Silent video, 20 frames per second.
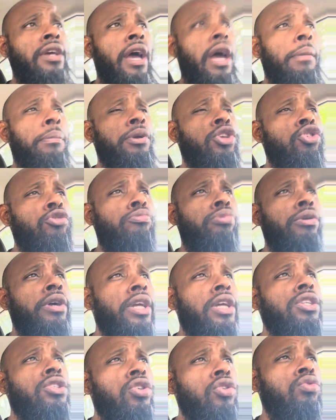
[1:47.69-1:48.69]
app and you bring
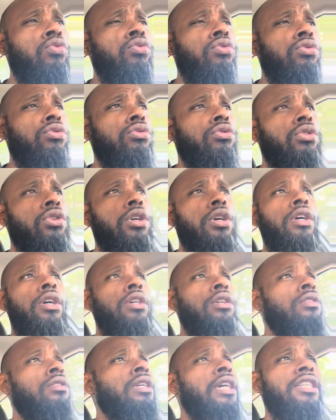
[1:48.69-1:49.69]
it to,
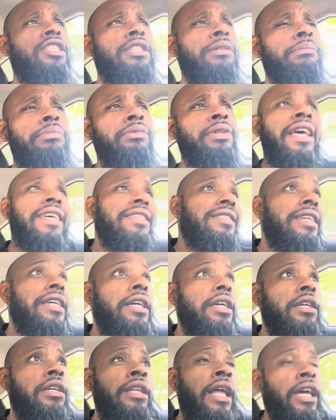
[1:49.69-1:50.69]
that's it.